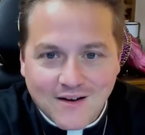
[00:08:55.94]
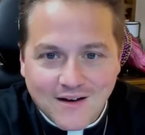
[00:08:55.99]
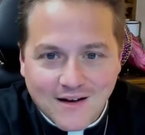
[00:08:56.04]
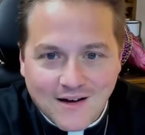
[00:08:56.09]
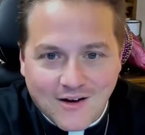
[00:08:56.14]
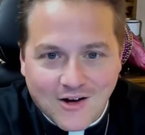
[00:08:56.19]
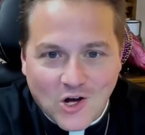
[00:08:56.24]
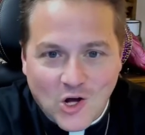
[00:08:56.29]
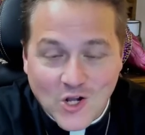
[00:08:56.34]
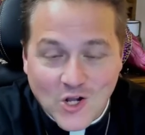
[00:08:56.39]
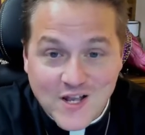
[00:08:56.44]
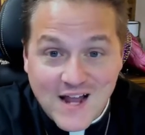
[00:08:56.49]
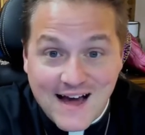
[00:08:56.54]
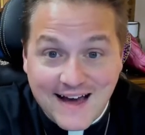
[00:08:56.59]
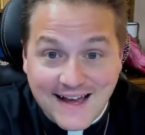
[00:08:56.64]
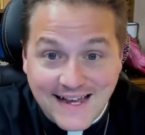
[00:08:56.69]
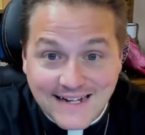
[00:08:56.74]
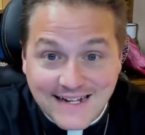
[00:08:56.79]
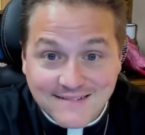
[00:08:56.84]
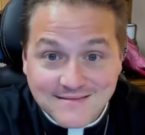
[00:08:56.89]
all
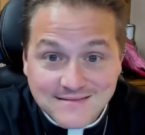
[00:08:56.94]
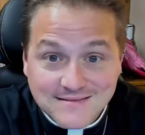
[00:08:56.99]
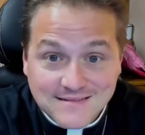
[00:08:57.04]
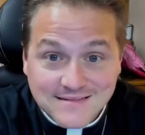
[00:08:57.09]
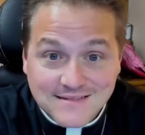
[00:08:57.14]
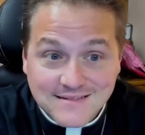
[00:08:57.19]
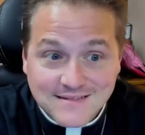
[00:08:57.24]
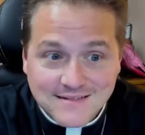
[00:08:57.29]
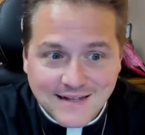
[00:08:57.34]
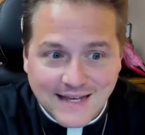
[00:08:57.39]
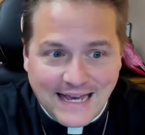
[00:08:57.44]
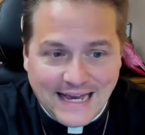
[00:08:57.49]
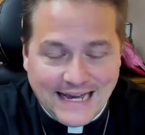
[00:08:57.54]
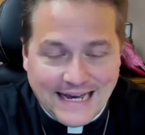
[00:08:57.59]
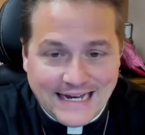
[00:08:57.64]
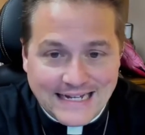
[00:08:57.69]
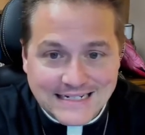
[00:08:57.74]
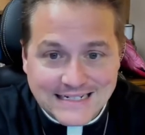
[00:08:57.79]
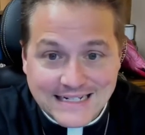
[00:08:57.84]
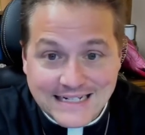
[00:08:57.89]
night
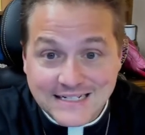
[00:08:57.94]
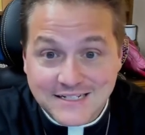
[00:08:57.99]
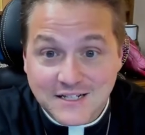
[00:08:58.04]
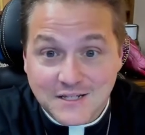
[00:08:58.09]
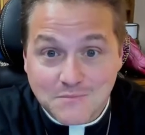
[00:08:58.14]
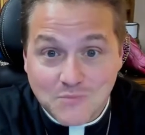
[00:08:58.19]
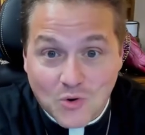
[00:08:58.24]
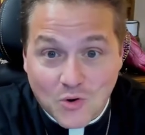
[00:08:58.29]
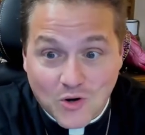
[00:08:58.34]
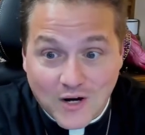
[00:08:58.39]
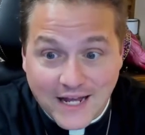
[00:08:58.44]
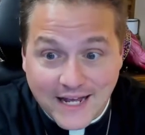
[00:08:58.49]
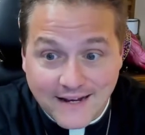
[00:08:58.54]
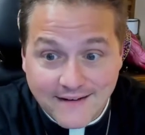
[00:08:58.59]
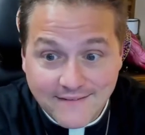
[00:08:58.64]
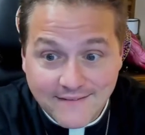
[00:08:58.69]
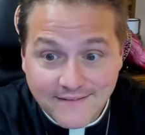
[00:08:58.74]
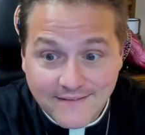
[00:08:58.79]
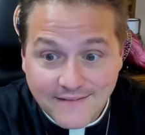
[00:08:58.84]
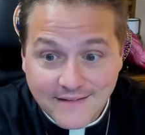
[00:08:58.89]
and into the
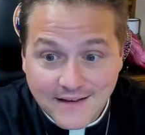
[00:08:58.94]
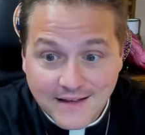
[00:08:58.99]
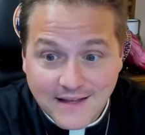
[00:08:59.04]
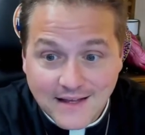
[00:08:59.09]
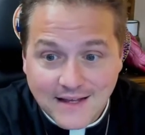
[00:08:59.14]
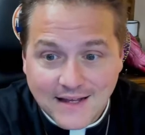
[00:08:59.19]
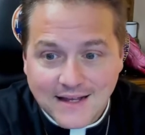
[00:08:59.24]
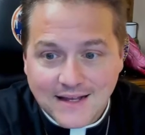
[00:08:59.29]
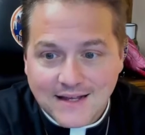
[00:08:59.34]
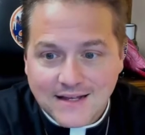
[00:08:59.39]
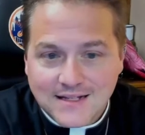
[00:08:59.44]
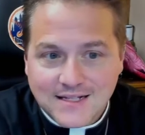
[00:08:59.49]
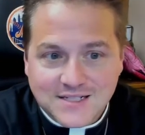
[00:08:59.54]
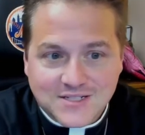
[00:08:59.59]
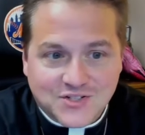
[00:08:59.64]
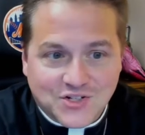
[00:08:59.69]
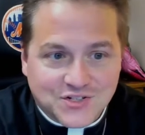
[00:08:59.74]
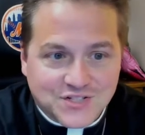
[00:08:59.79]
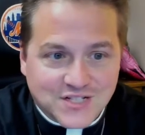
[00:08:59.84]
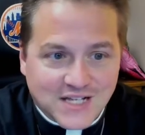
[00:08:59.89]
morning. And
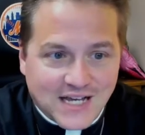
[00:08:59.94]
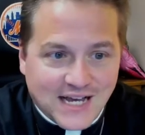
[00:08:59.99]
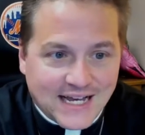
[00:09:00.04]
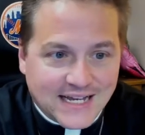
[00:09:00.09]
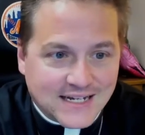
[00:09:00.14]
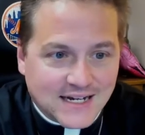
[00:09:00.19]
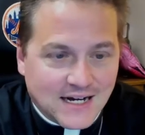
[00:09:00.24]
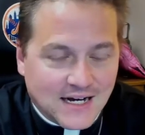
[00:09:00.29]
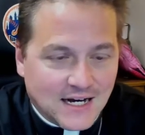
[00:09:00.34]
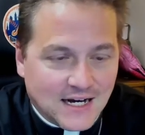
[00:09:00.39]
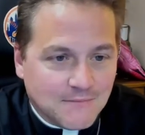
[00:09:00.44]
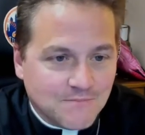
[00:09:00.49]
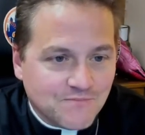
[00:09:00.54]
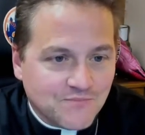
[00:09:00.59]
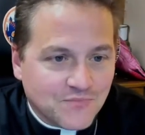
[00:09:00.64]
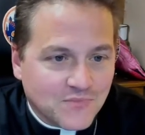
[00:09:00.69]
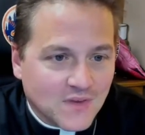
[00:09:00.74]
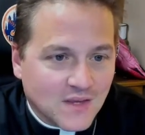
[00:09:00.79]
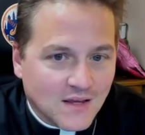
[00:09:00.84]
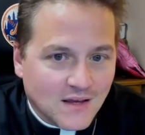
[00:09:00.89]
so it's like,
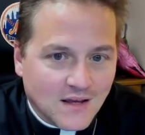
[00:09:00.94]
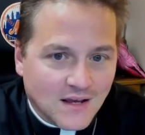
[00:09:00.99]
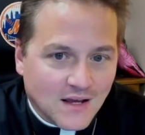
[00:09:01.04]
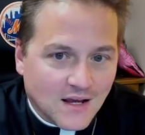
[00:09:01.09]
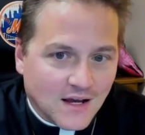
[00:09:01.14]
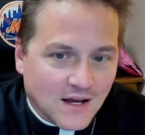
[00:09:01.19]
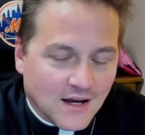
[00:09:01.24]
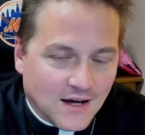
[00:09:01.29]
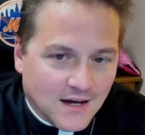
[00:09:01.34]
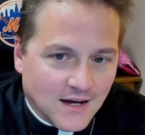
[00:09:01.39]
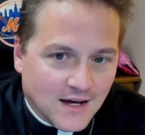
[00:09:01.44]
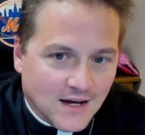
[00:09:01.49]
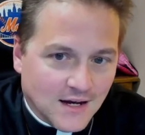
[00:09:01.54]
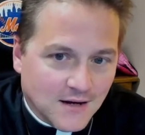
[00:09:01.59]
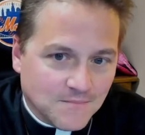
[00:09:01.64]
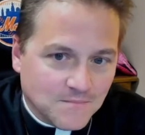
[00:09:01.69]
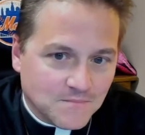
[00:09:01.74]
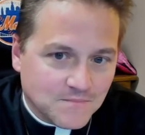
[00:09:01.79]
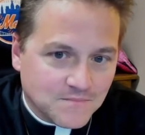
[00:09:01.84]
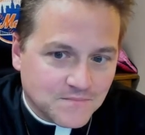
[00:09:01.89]

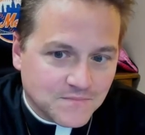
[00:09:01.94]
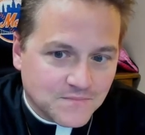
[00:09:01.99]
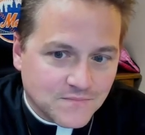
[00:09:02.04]
somebody's